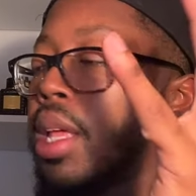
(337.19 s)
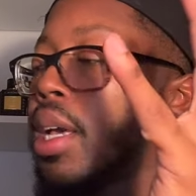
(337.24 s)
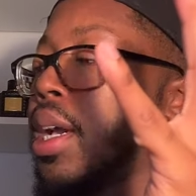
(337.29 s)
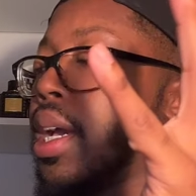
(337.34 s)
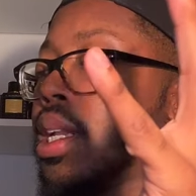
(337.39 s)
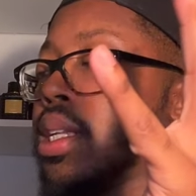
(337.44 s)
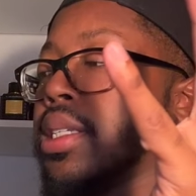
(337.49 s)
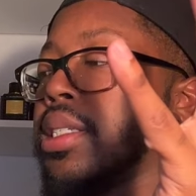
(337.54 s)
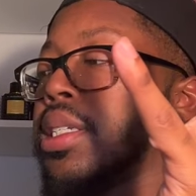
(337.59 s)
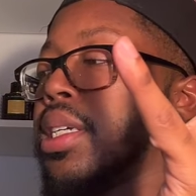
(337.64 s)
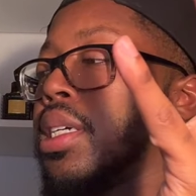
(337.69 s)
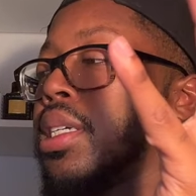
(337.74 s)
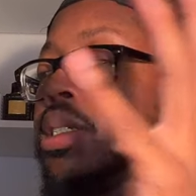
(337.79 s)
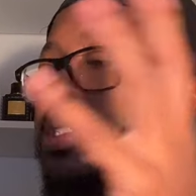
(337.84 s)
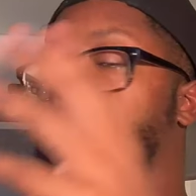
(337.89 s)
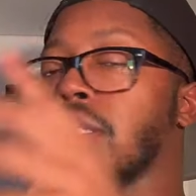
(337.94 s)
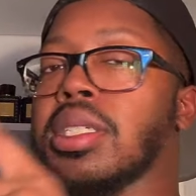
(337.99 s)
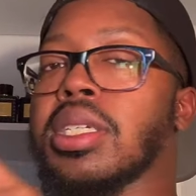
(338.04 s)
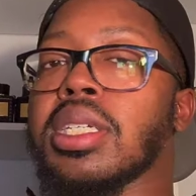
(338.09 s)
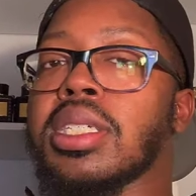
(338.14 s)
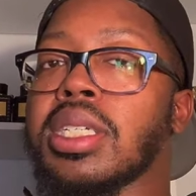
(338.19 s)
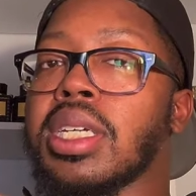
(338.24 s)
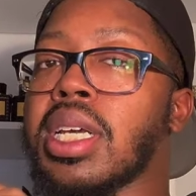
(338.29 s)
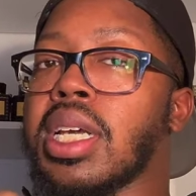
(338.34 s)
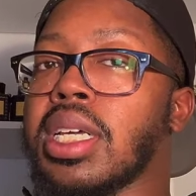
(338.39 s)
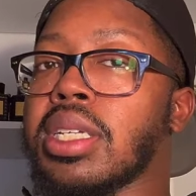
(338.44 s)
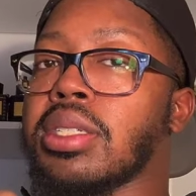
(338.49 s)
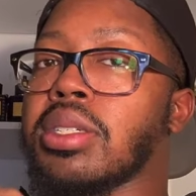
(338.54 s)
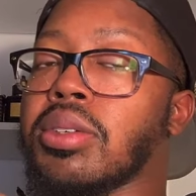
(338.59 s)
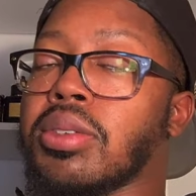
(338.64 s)
I gotta say is just get your
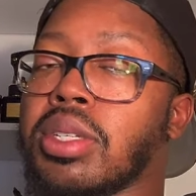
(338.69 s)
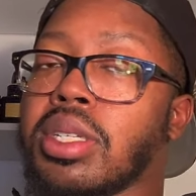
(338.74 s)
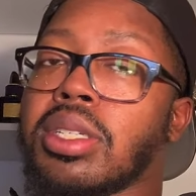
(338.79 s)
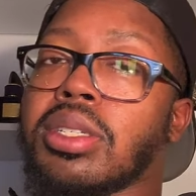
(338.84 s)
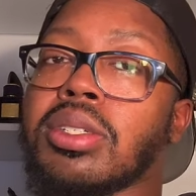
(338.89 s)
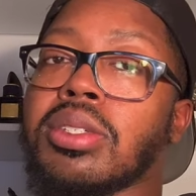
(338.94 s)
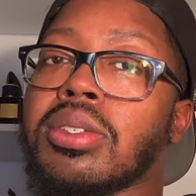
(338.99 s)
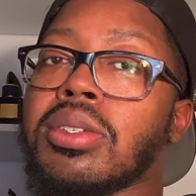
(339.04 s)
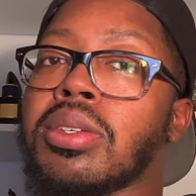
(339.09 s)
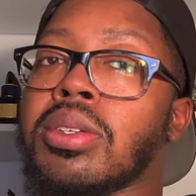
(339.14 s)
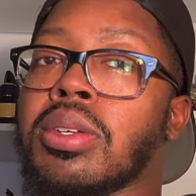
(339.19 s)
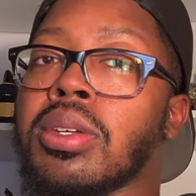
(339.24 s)
hands on this.